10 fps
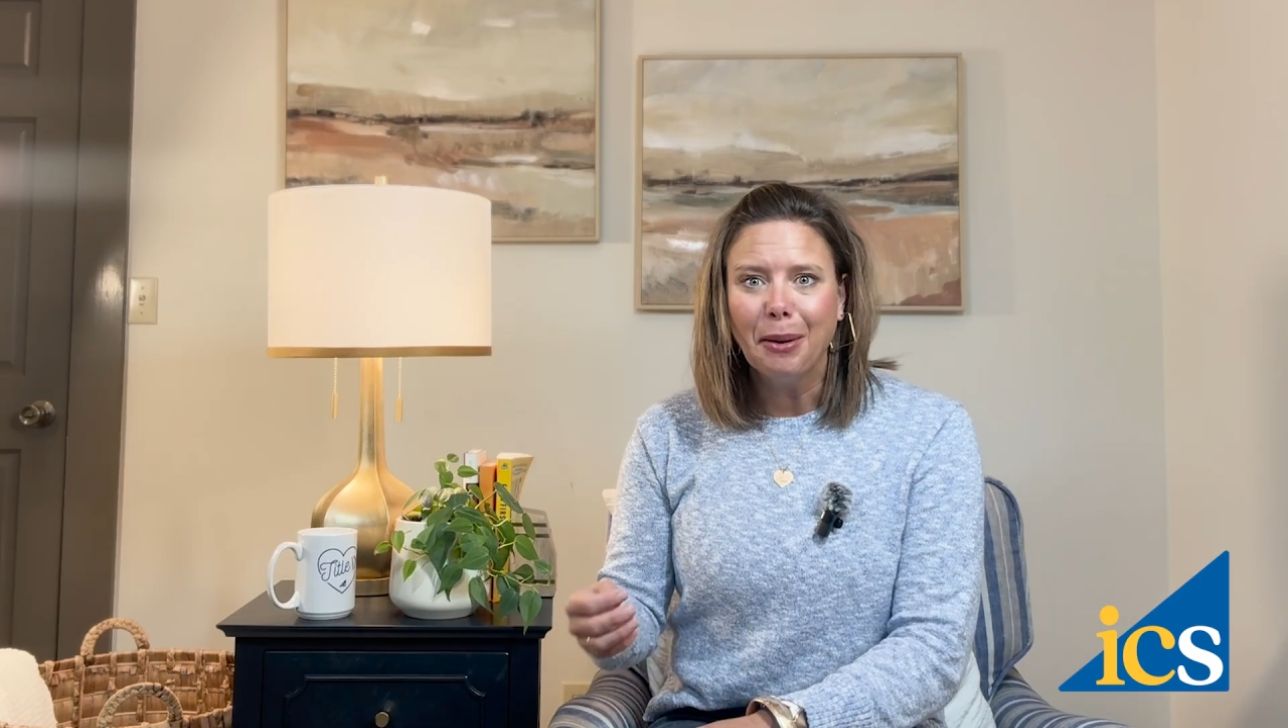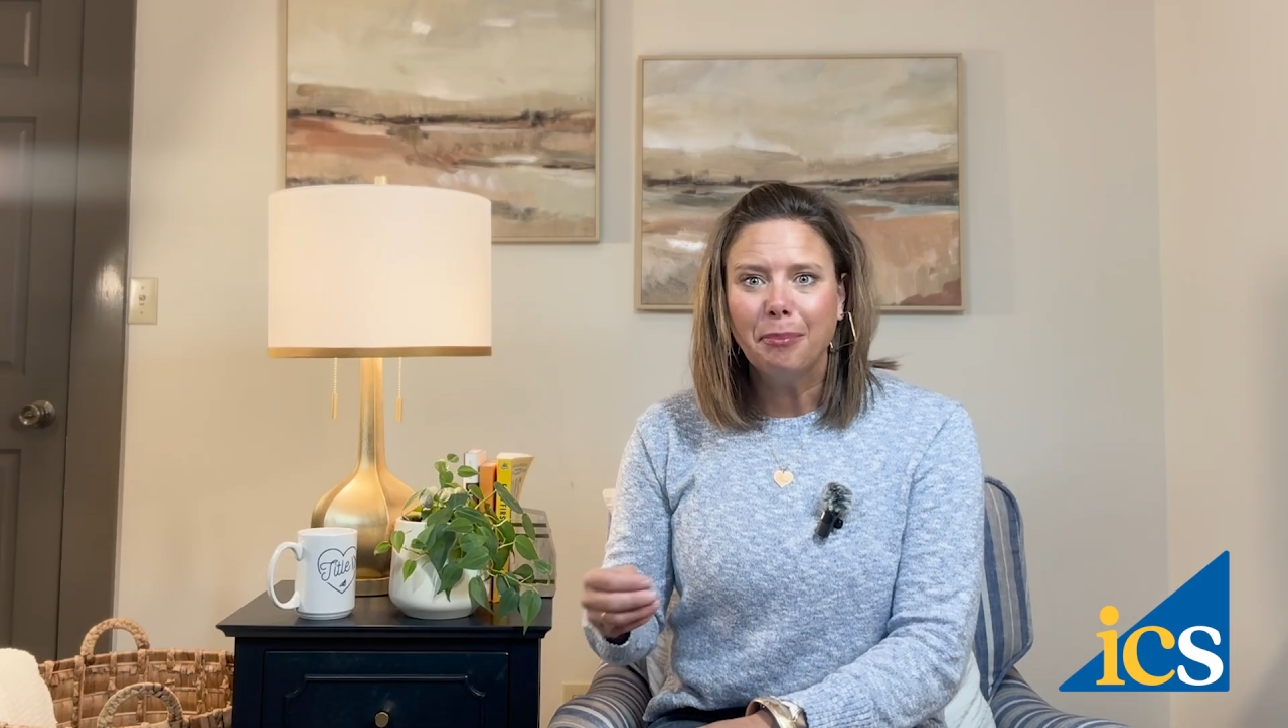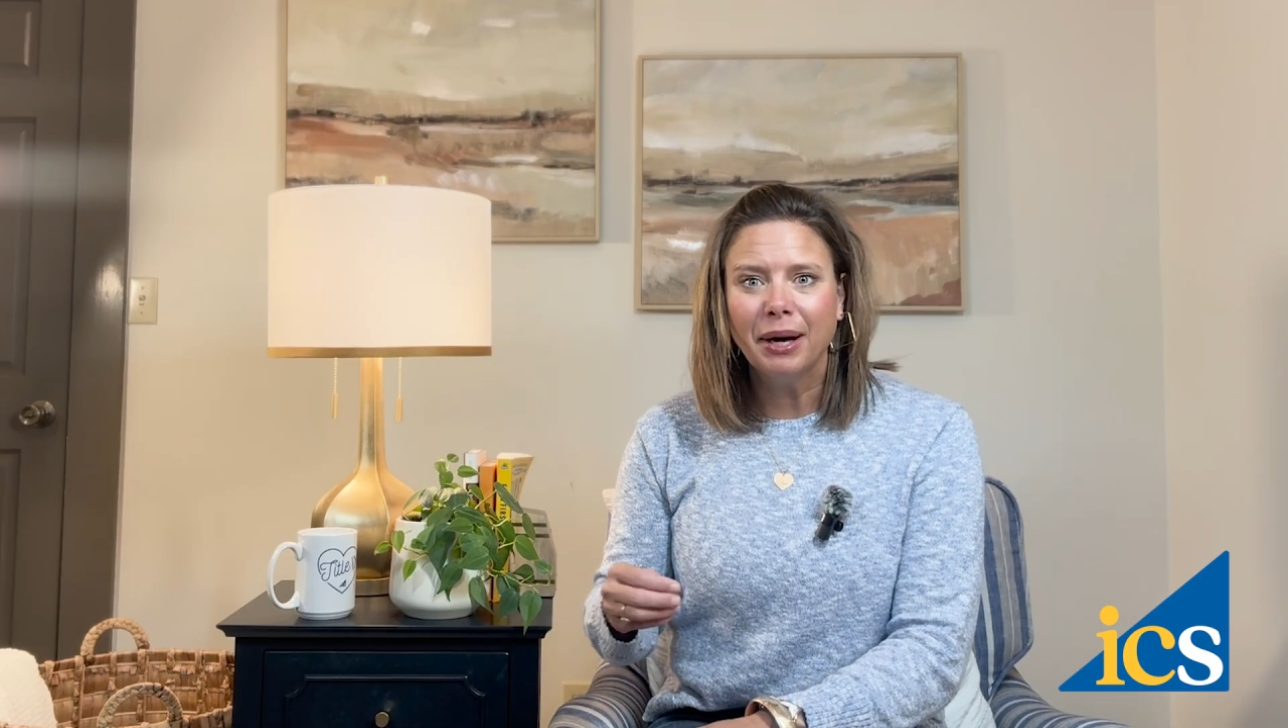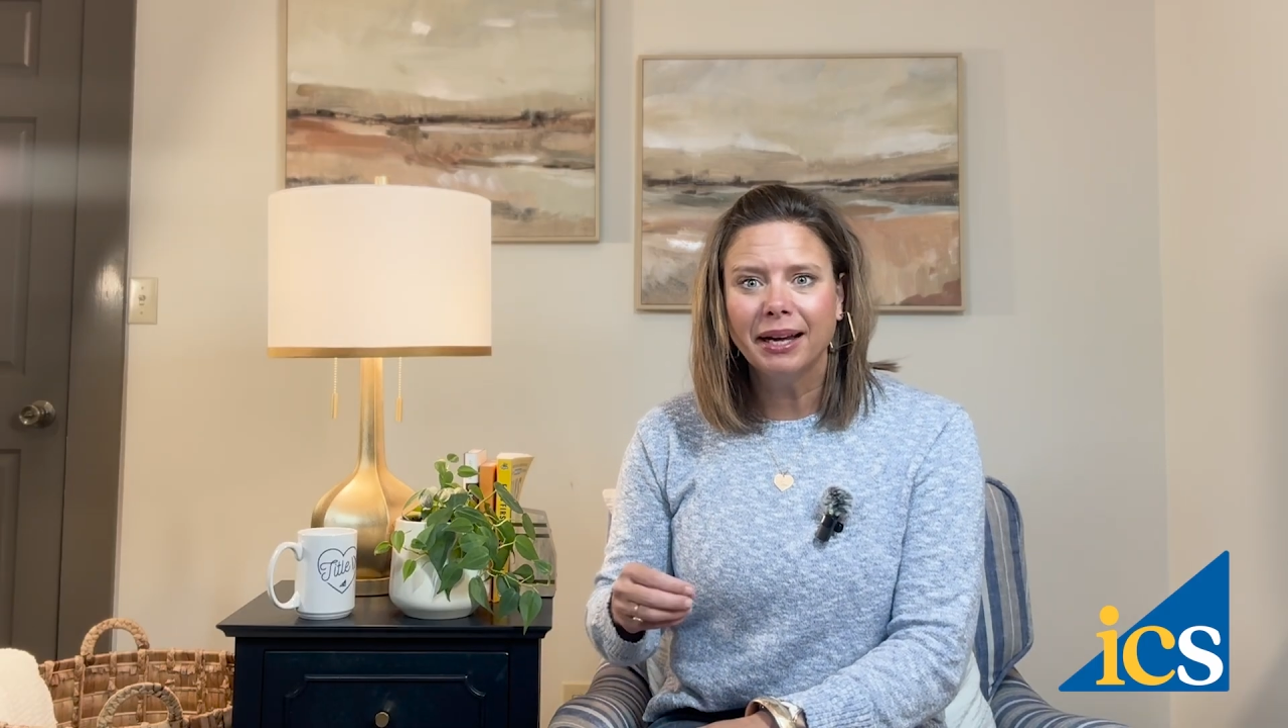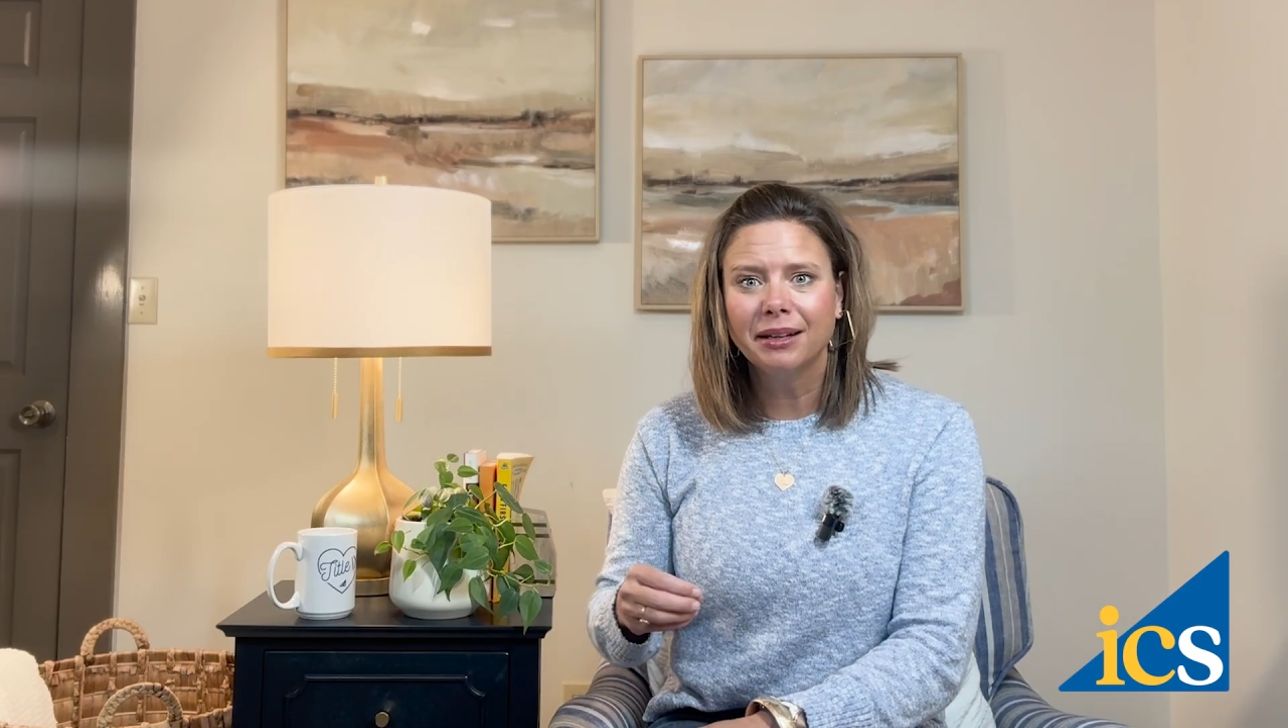
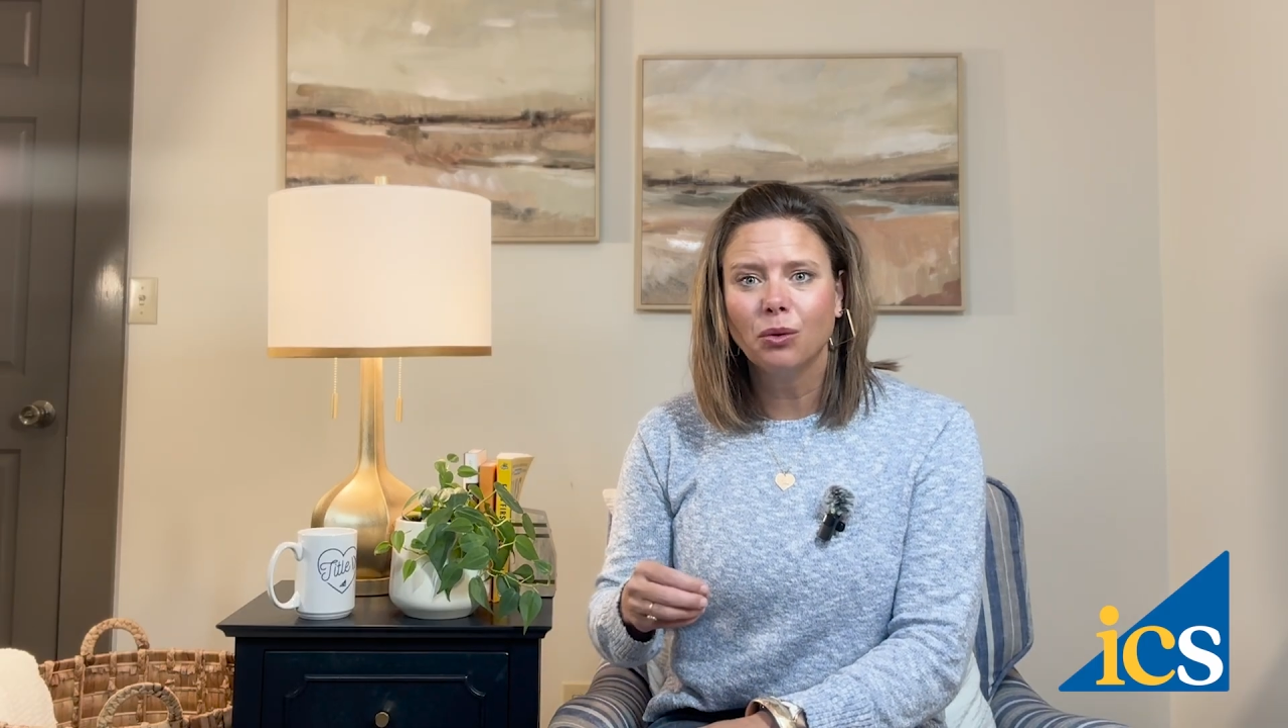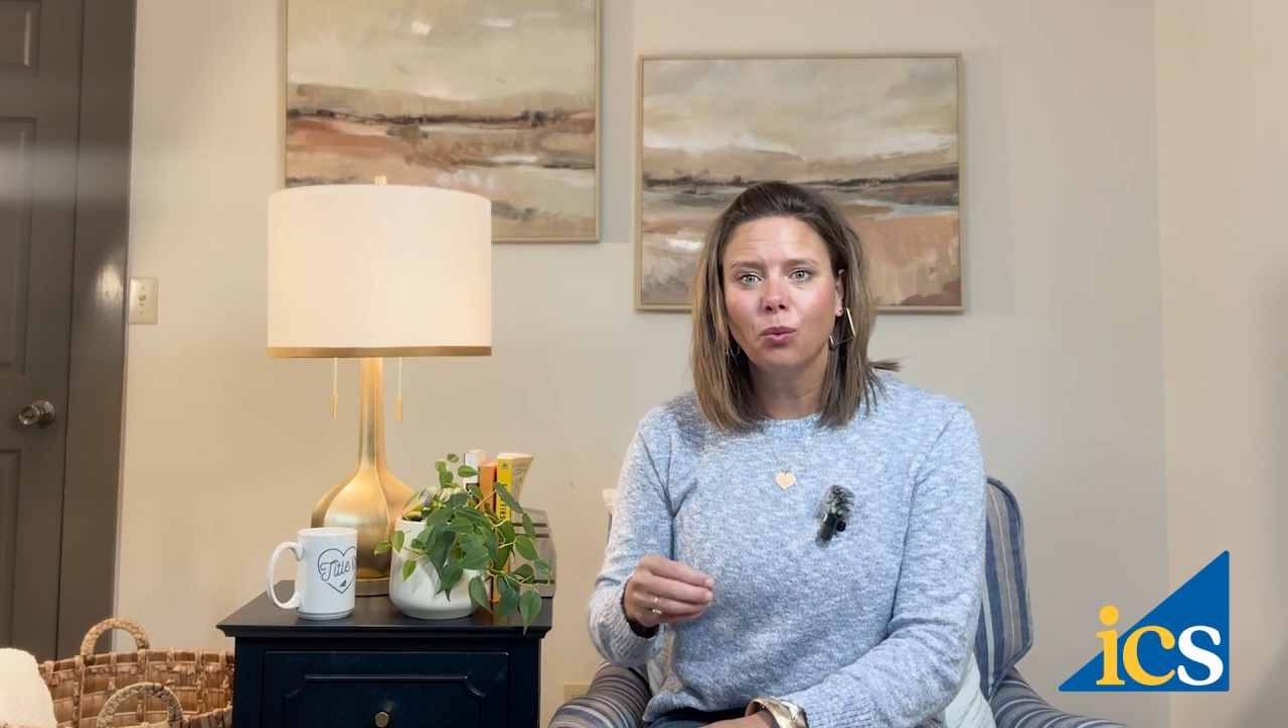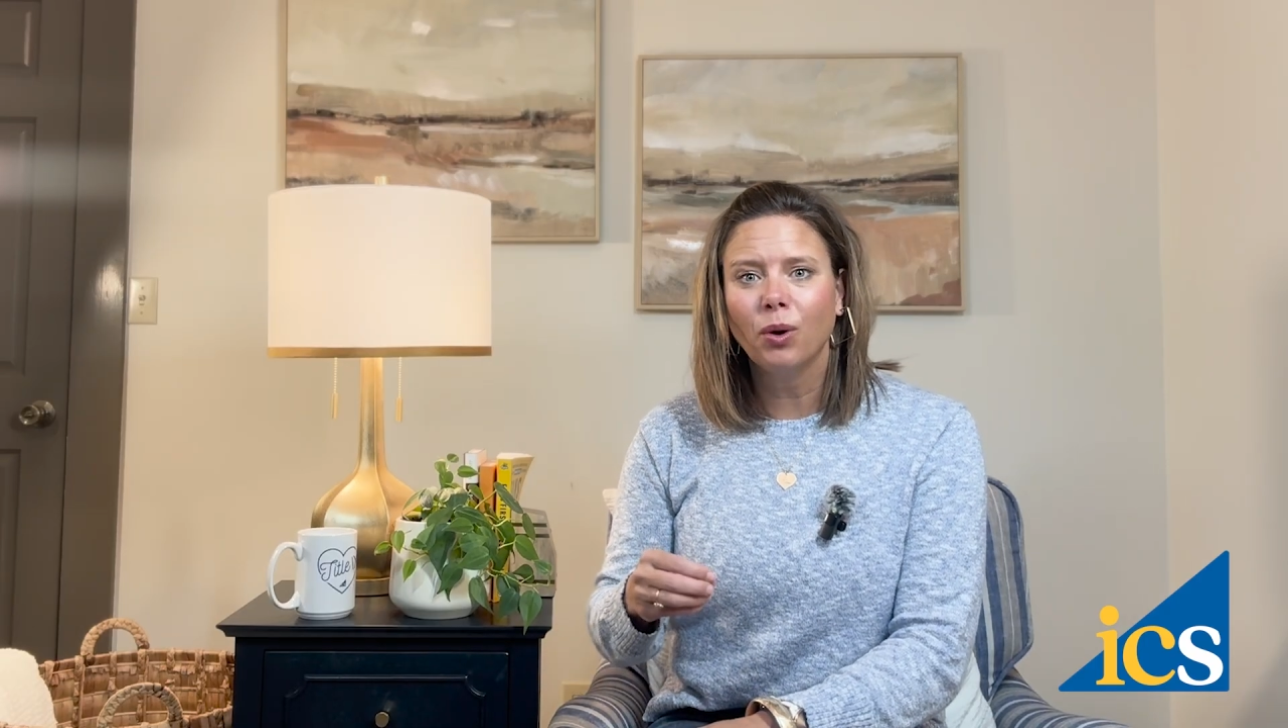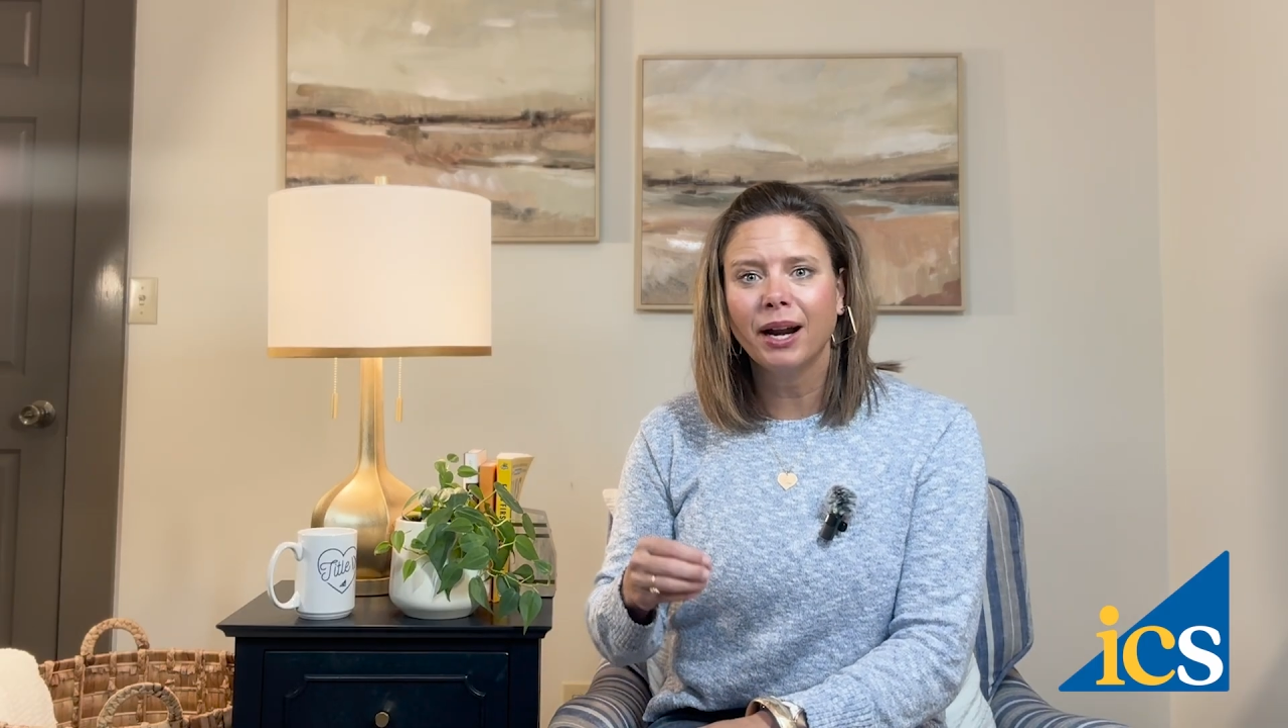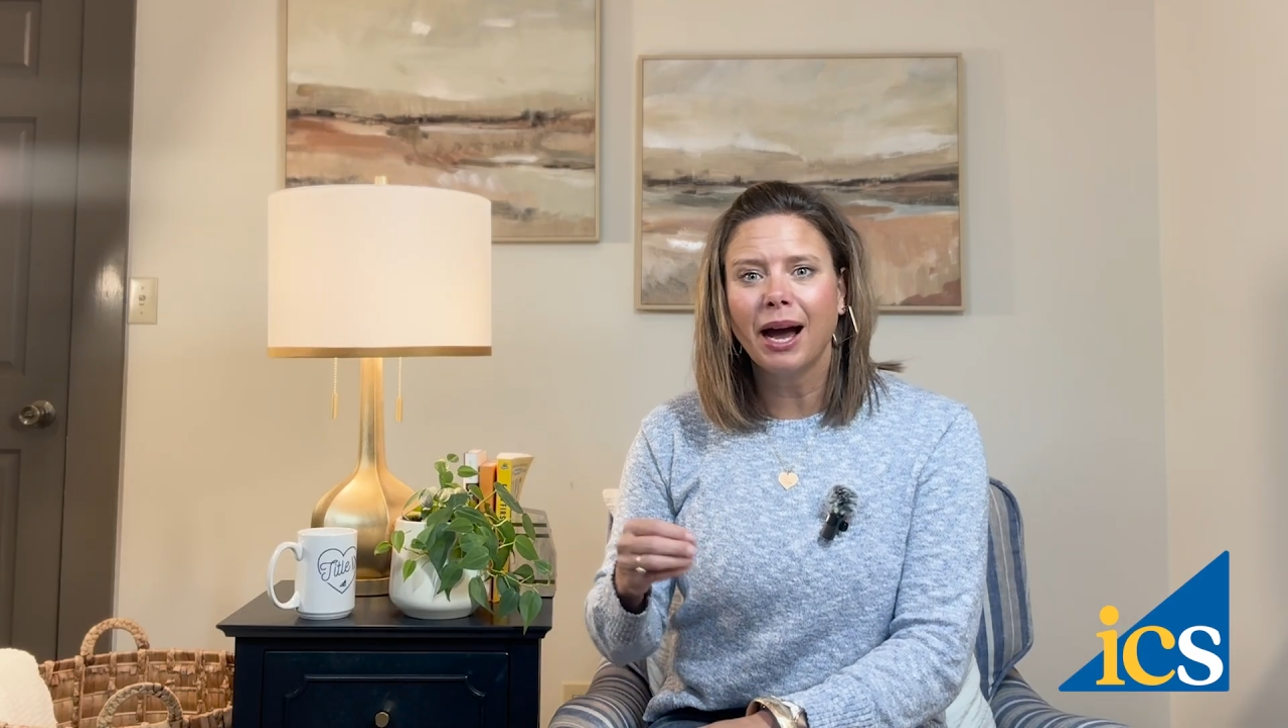But what